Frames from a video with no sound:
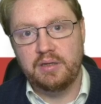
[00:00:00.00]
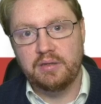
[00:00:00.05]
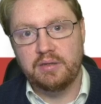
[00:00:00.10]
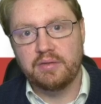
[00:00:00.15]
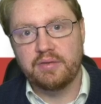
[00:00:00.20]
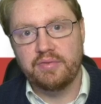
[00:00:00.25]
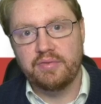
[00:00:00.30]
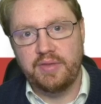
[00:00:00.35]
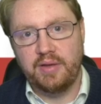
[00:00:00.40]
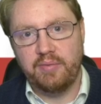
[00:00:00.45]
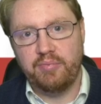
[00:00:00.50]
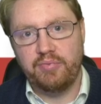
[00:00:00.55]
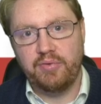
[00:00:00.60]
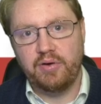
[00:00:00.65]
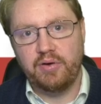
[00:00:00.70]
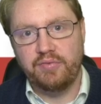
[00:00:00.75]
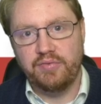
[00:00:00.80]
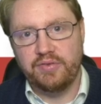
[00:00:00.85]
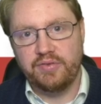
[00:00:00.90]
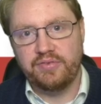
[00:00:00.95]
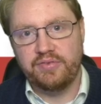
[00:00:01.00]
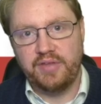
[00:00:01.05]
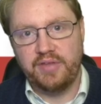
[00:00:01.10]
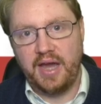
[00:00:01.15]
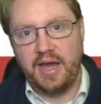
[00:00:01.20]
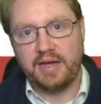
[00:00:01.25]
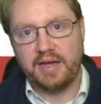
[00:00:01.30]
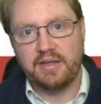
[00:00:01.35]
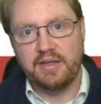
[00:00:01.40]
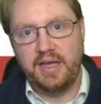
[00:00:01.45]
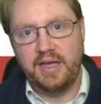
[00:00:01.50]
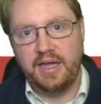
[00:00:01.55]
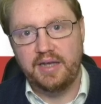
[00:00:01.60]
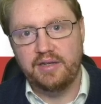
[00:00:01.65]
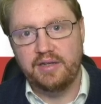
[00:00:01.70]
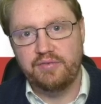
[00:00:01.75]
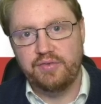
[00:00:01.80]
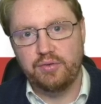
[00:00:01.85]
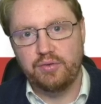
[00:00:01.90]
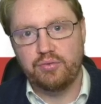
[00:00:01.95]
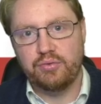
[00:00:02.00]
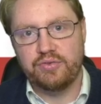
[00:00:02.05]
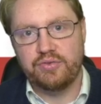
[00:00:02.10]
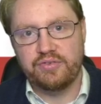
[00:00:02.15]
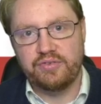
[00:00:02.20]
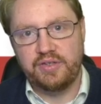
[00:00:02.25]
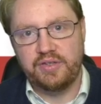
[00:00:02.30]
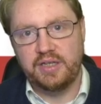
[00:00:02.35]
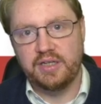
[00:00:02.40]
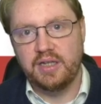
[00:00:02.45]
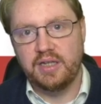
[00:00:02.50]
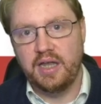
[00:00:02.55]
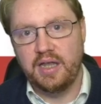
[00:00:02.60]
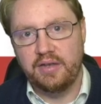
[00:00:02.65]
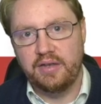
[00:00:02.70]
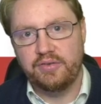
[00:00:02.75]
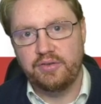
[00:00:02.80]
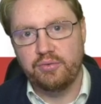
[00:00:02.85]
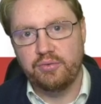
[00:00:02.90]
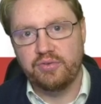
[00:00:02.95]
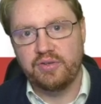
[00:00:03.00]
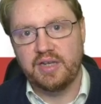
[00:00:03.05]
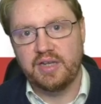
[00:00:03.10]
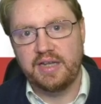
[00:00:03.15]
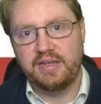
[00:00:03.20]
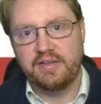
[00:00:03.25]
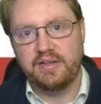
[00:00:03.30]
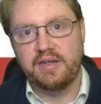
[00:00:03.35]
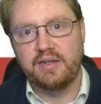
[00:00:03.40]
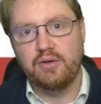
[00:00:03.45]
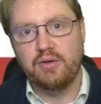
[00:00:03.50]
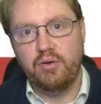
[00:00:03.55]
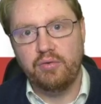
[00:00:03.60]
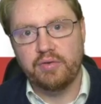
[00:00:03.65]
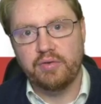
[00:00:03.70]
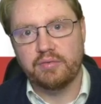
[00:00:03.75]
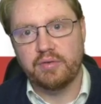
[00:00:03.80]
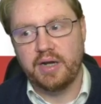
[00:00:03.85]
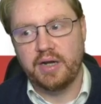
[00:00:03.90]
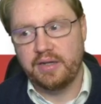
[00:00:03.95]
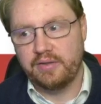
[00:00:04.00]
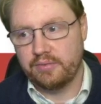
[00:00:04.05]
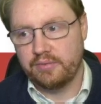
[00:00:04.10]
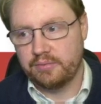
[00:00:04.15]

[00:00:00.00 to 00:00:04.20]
depth of the stack, and if you could steal and use it later in an override.